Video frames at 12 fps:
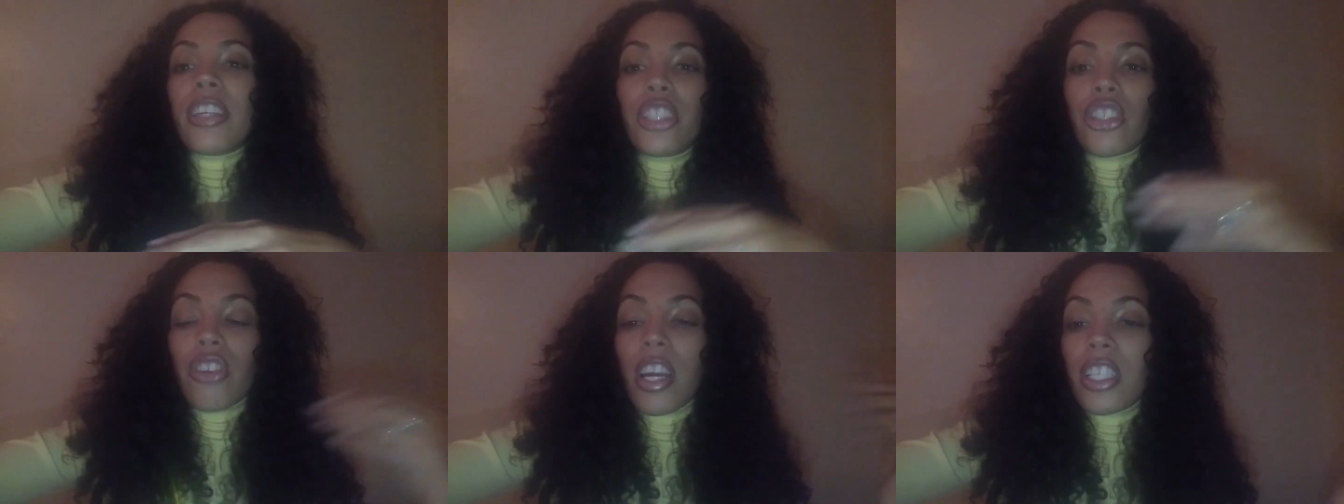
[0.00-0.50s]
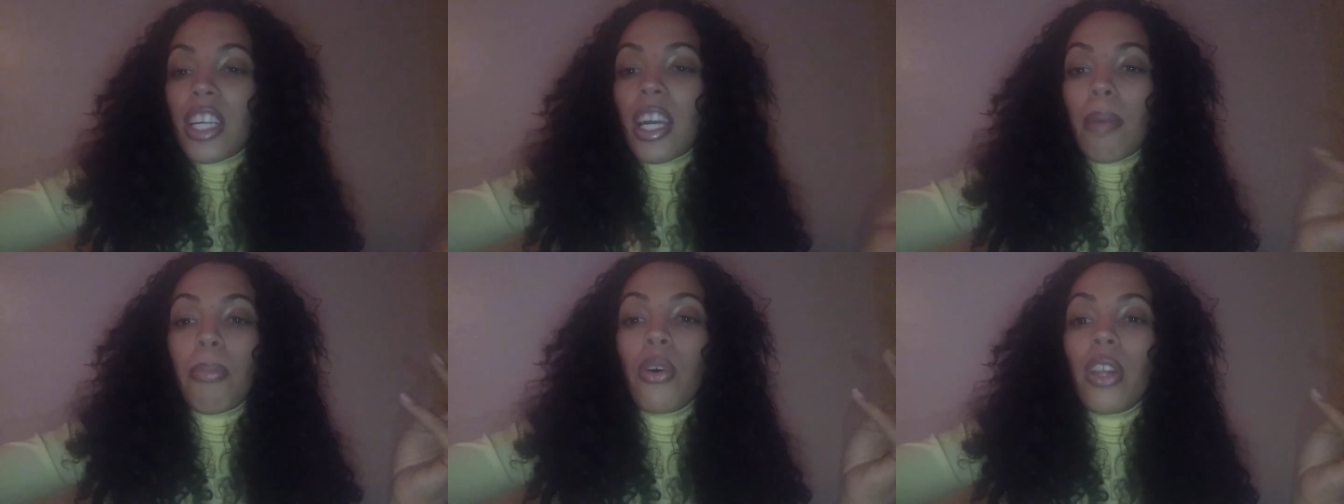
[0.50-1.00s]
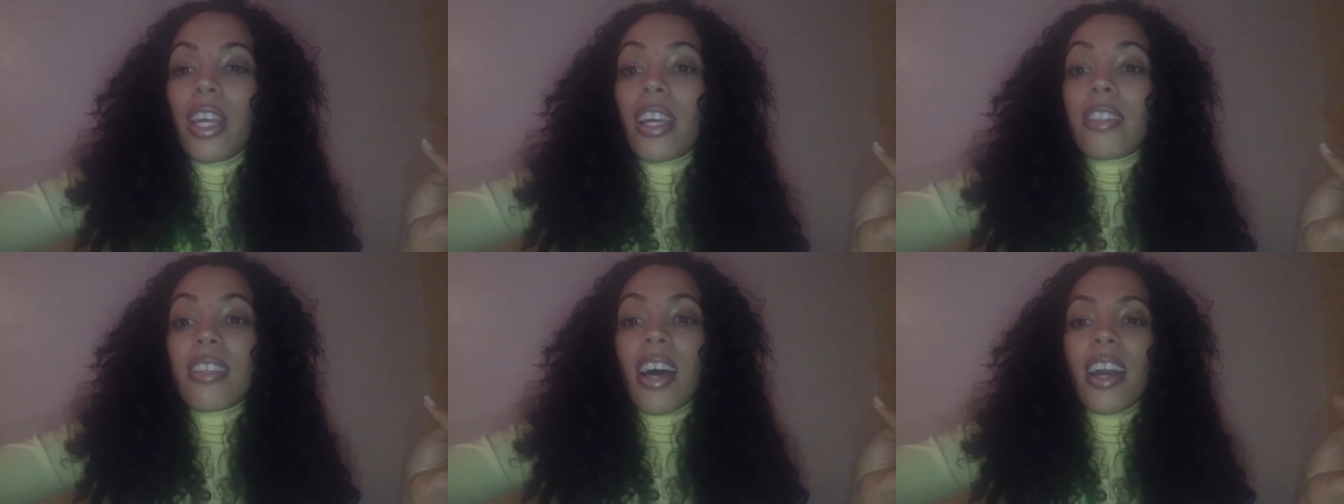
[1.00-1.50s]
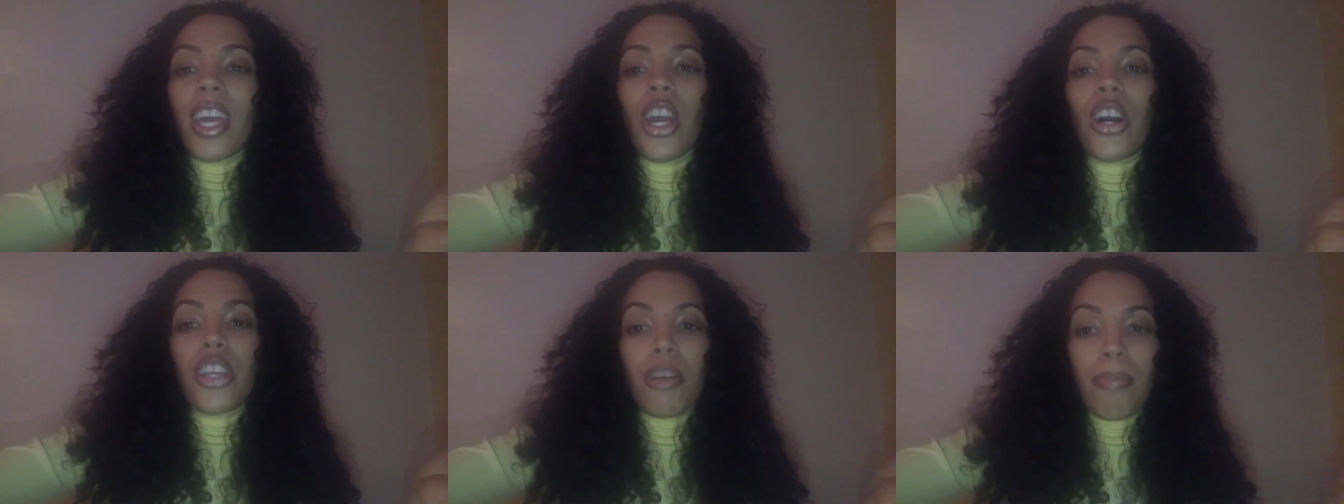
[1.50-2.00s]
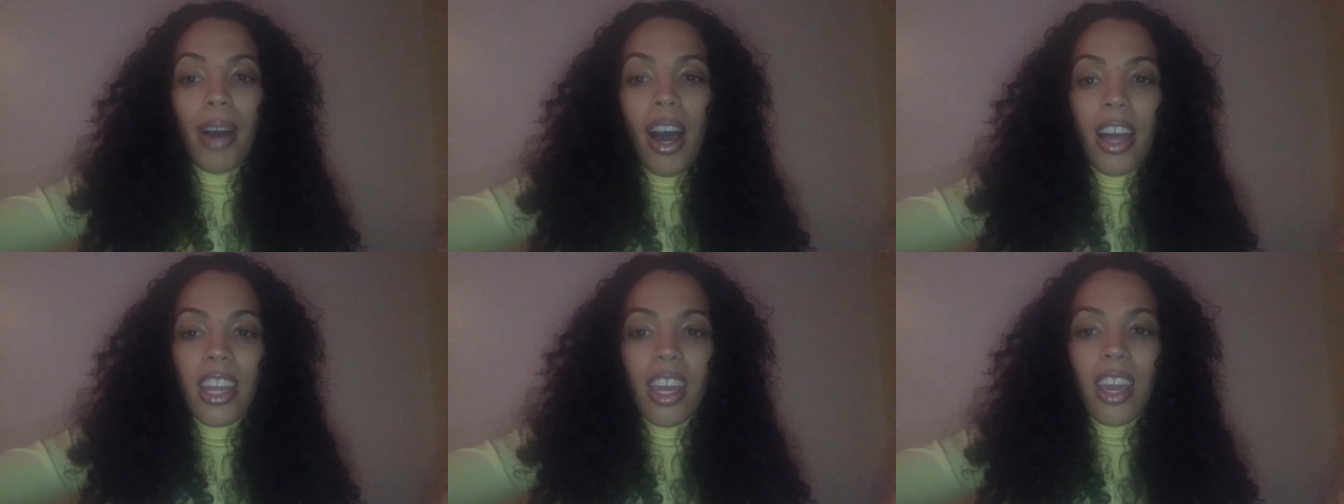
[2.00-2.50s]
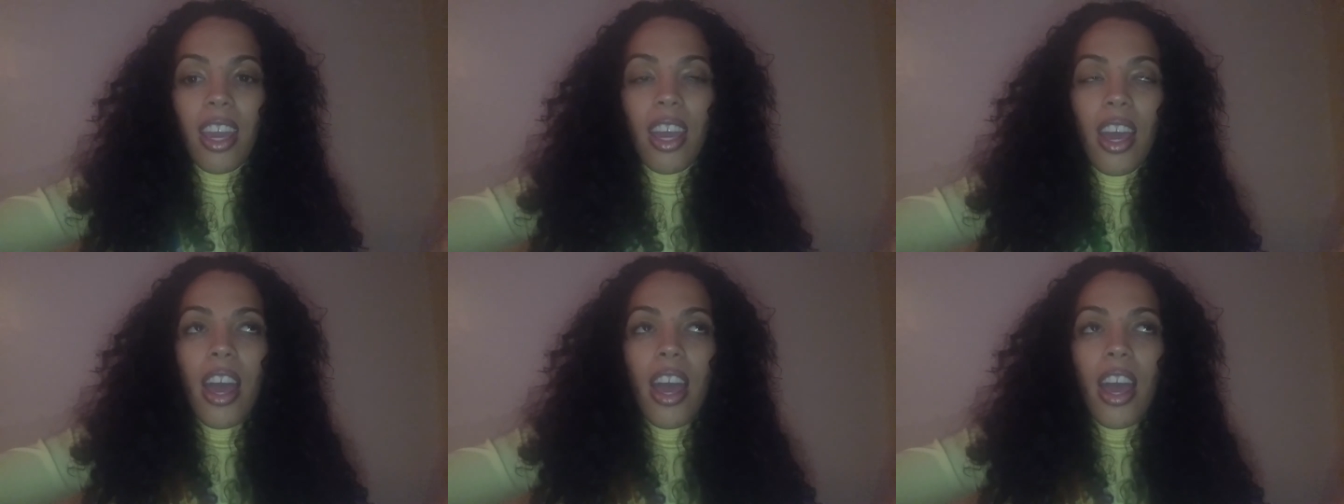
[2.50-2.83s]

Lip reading: and stretching and pulling and tugging on your body,